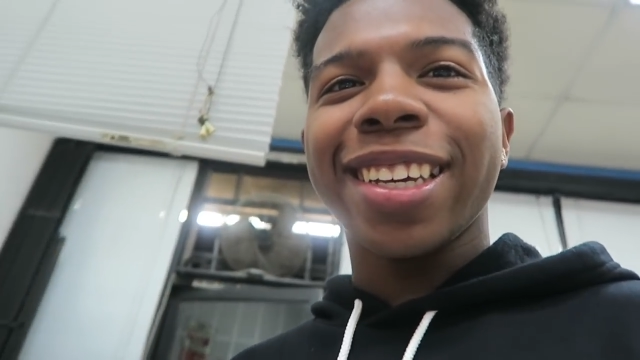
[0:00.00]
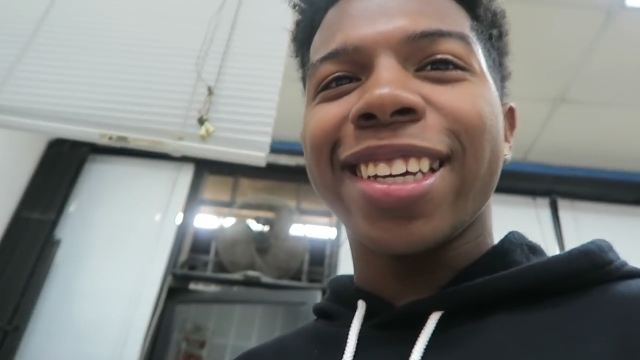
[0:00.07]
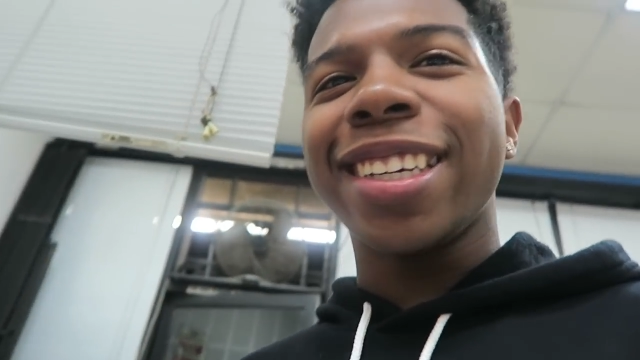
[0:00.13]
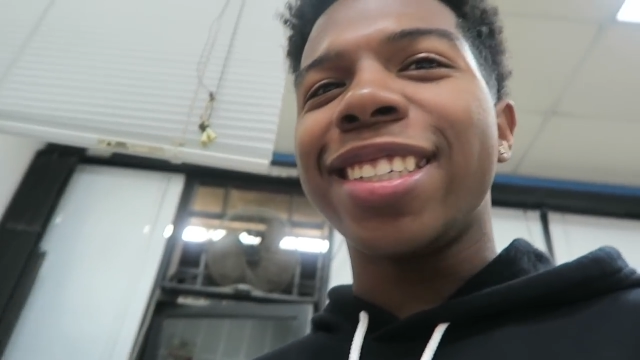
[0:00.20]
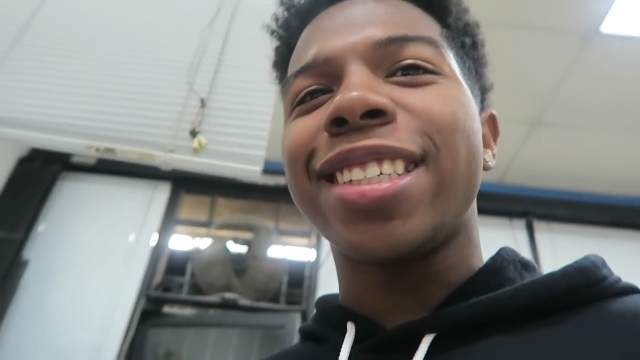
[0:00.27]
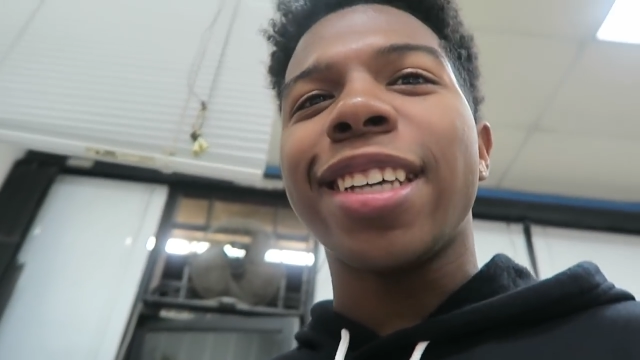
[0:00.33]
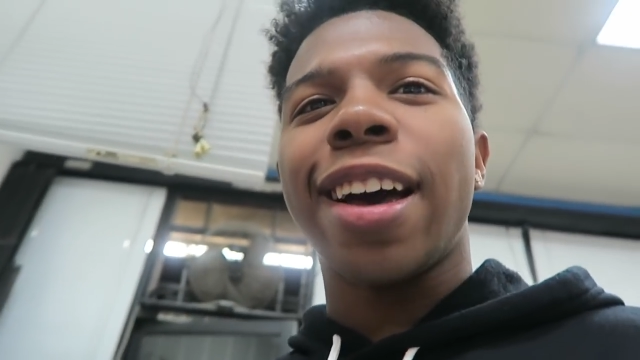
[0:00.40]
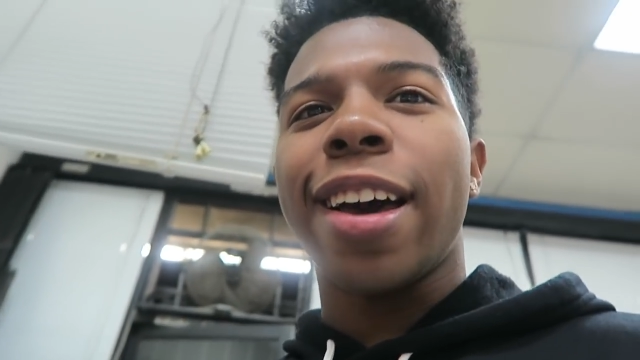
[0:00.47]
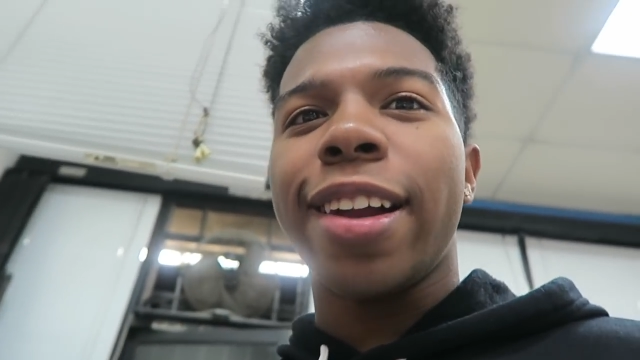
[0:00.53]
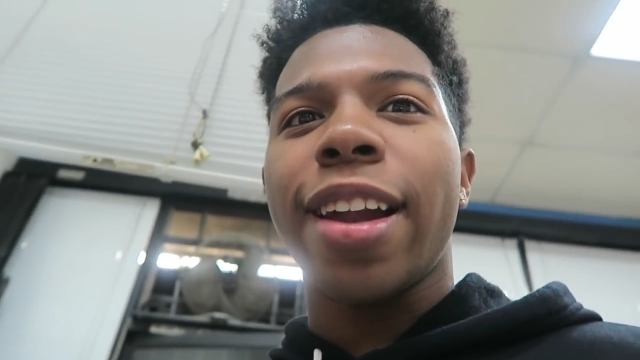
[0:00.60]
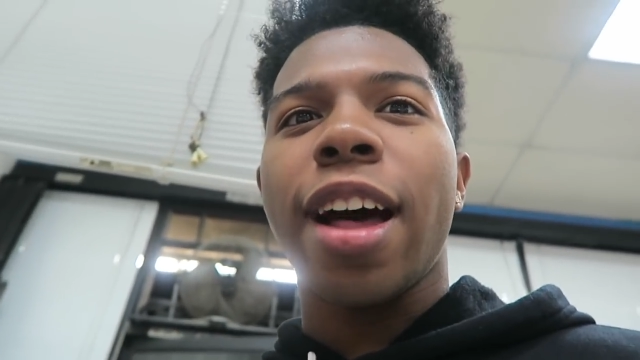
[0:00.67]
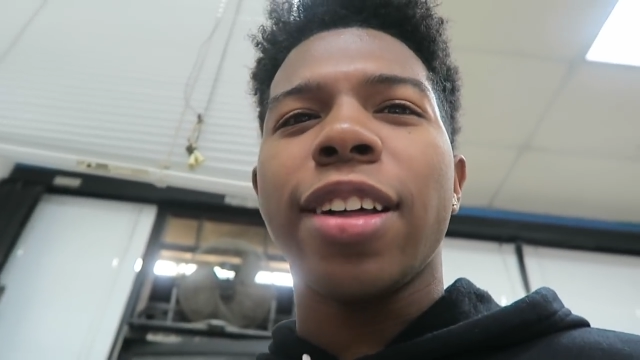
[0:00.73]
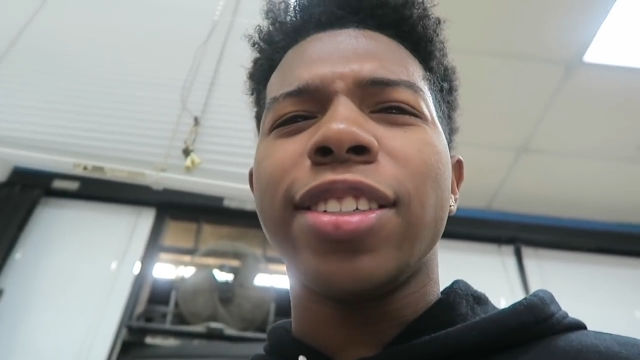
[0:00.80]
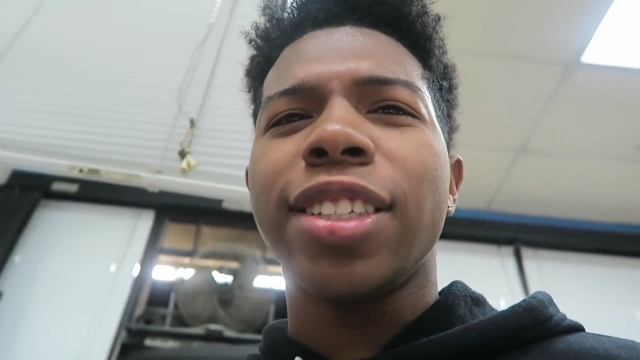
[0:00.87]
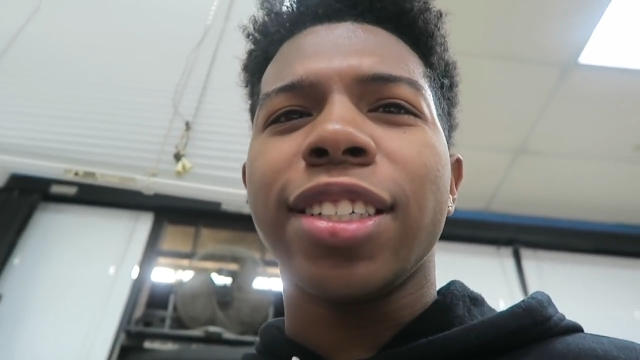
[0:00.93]
Cause it's $100
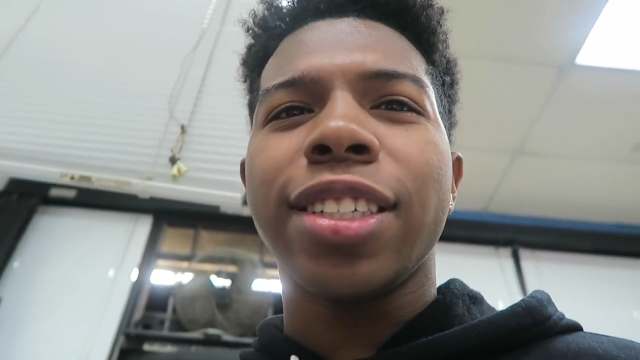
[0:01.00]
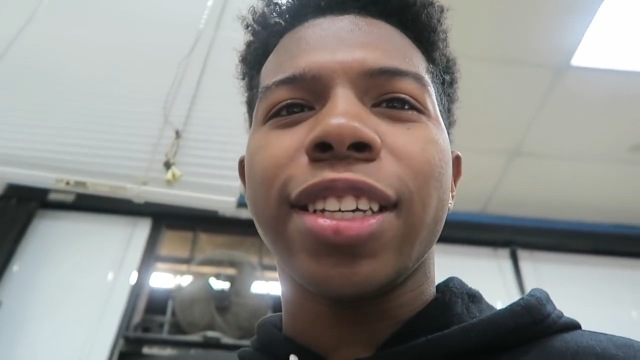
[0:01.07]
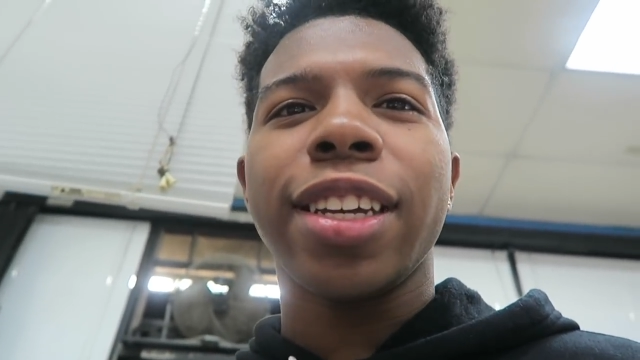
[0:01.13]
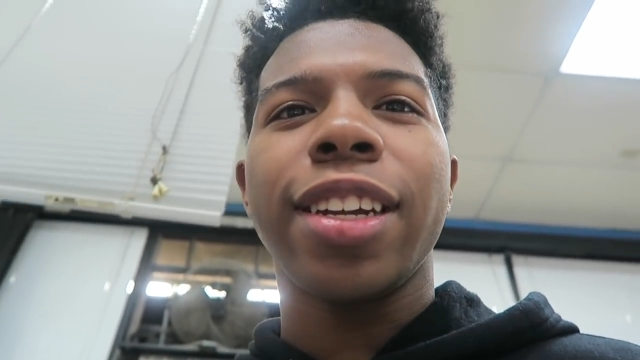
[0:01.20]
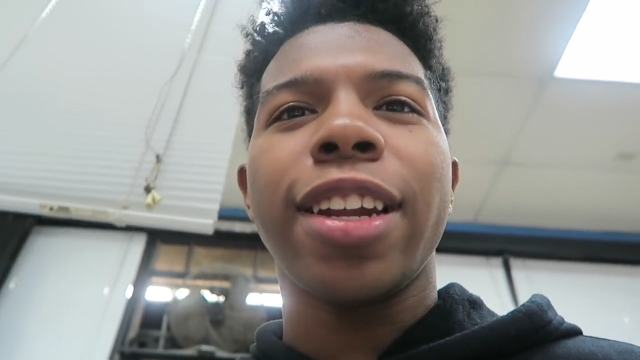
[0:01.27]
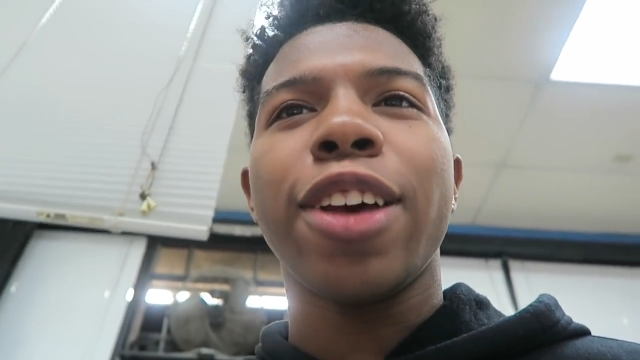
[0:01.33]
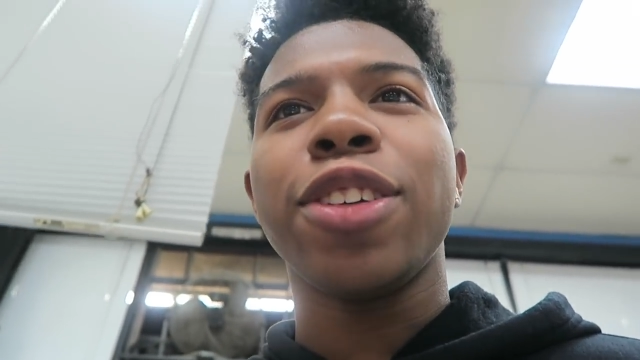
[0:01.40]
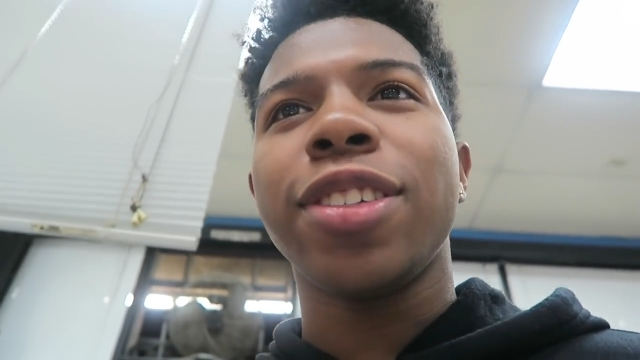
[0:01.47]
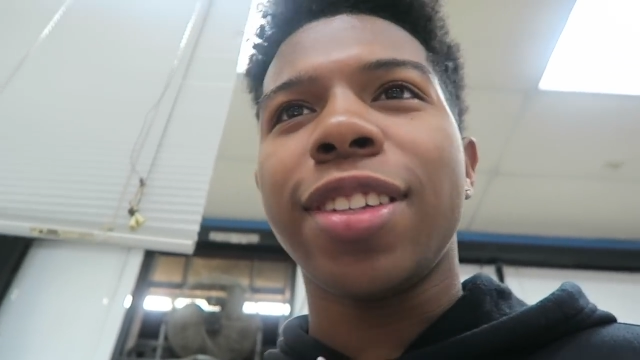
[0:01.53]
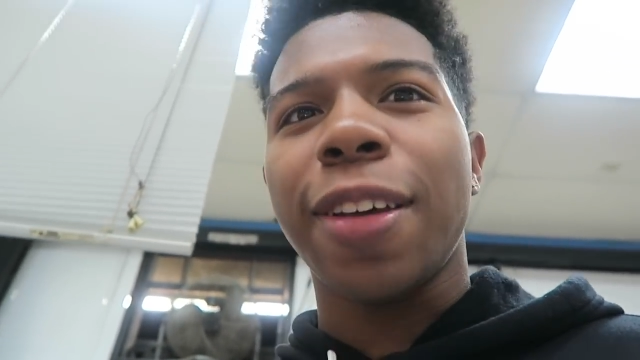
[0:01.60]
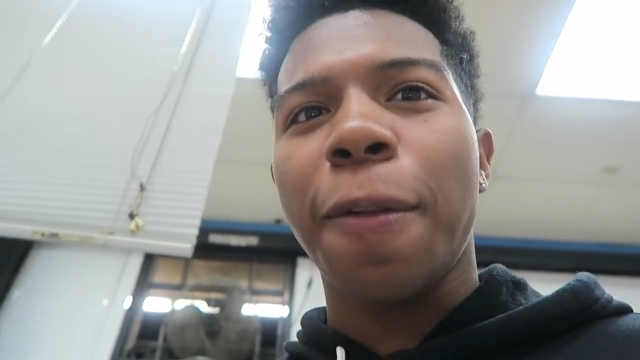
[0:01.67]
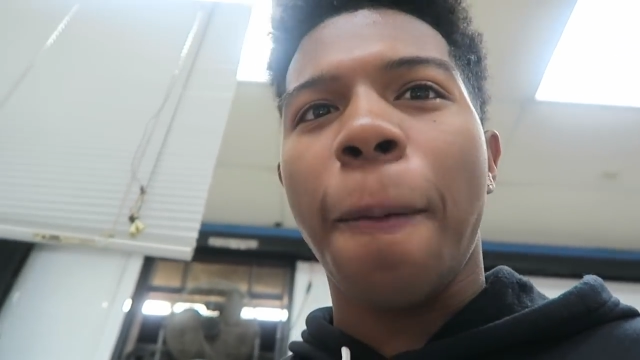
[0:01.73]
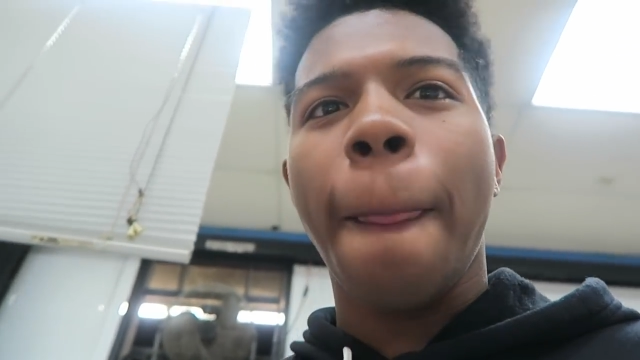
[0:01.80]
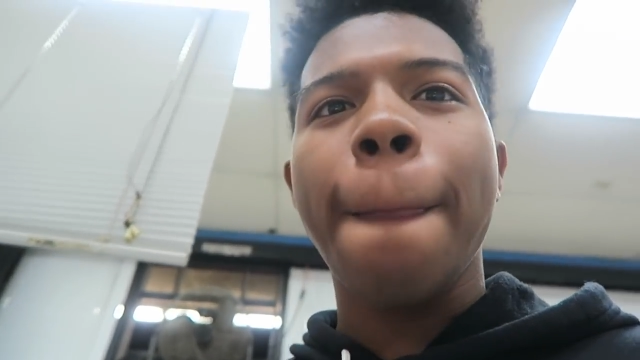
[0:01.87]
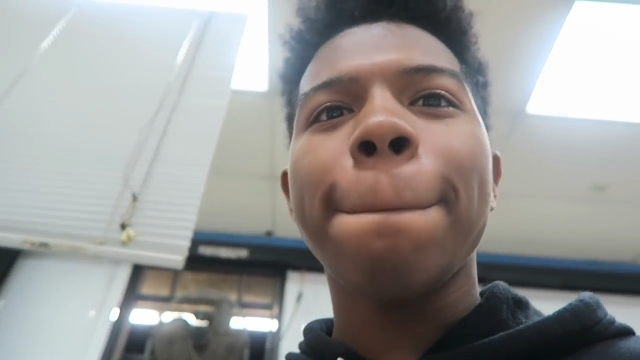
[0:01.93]
just to get a nails
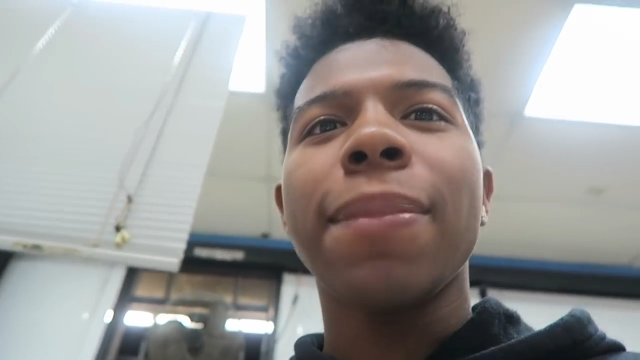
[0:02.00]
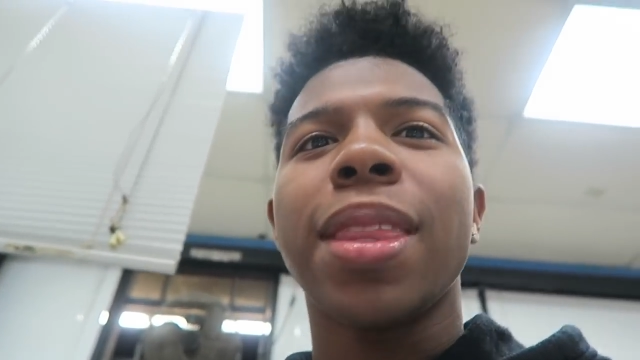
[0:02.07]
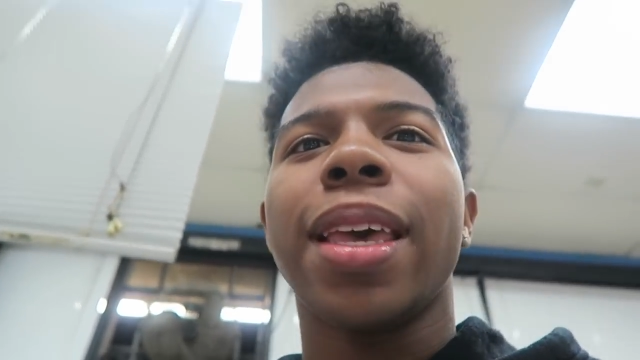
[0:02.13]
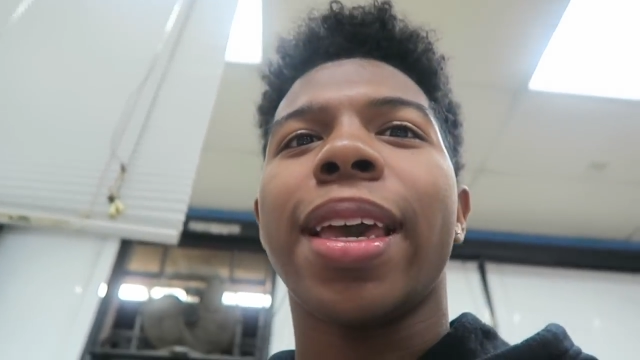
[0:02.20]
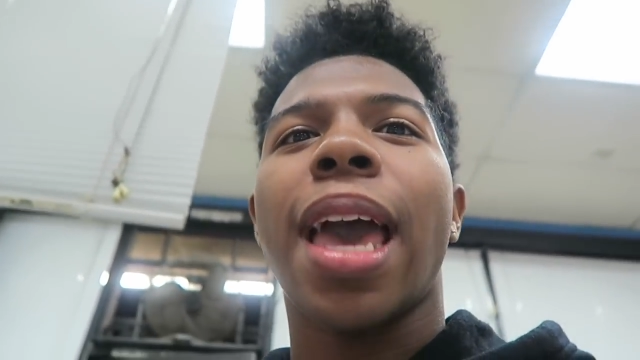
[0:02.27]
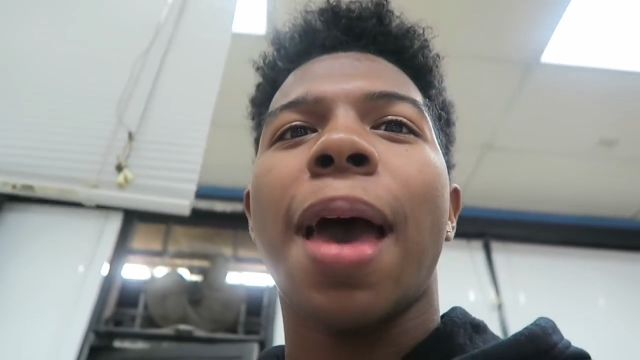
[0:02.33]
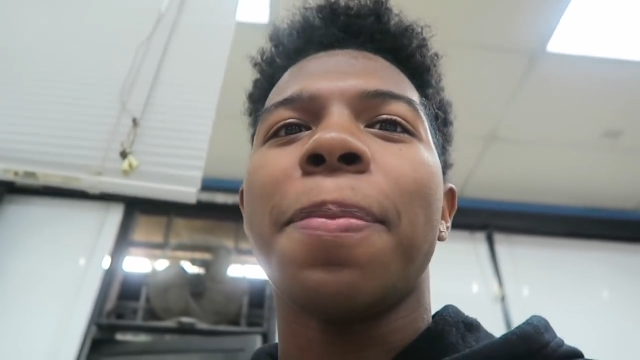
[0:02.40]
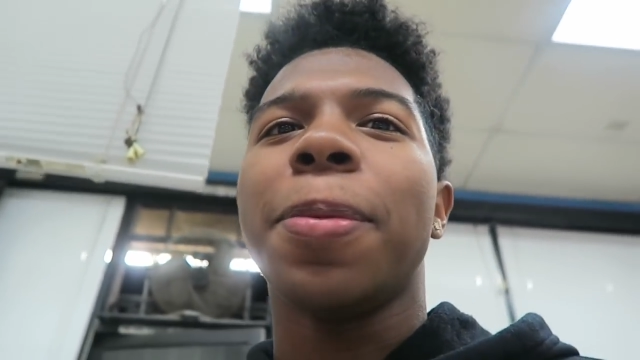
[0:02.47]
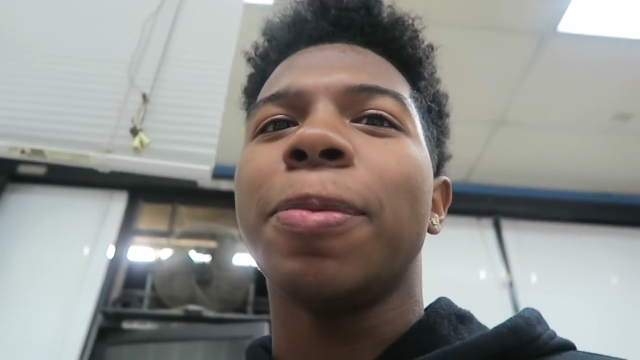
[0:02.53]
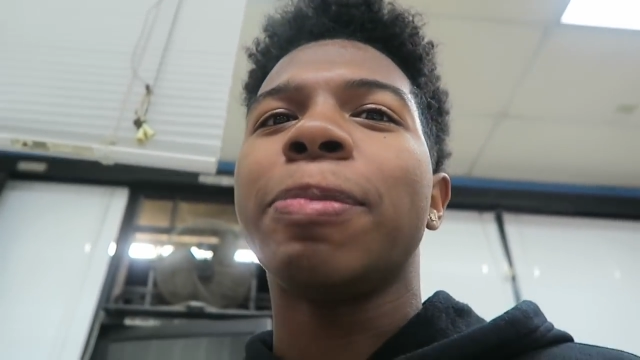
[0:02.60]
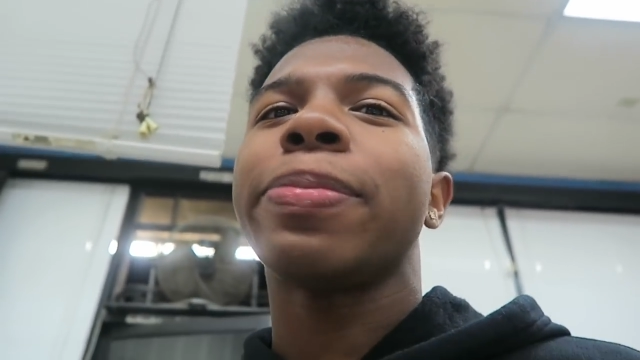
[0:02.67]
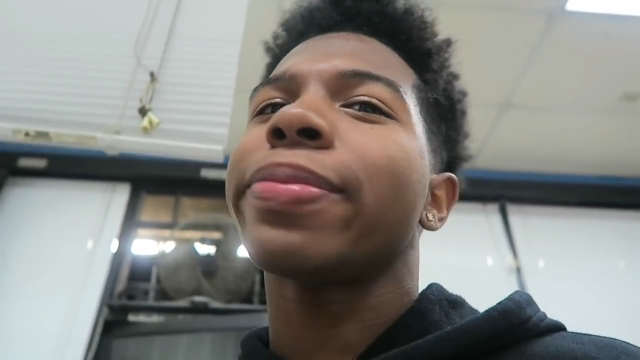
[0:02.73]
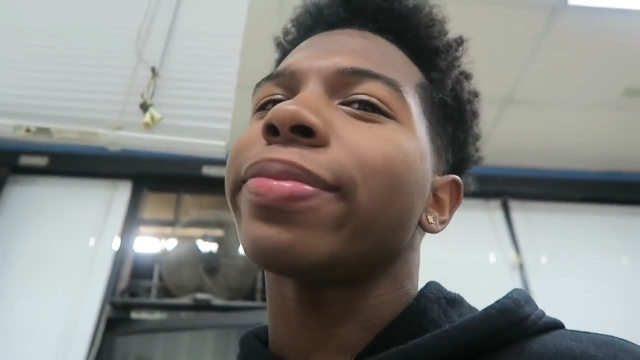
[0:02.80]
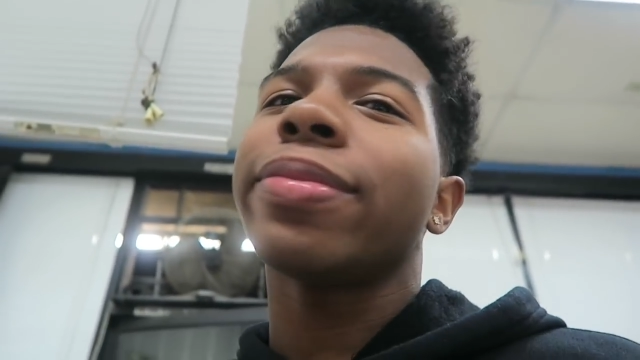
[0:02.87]
done. They cap them.